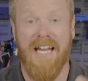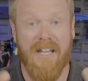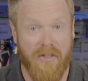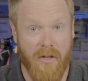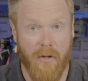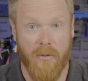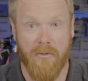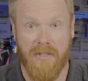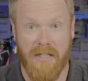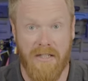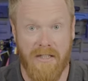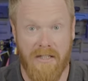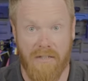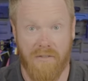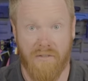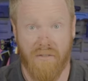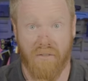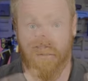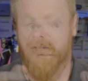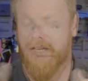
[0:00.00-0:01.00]
in those
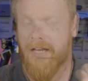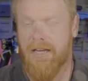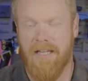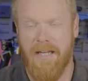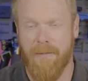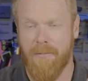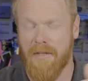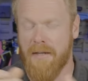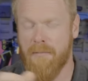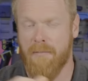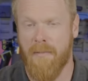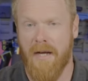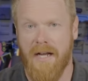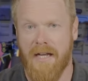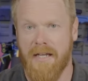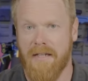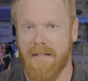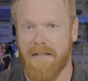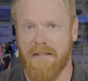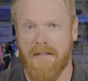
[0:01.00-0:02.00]
conditions. You got to keep that in
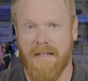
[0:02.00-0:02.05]
mind.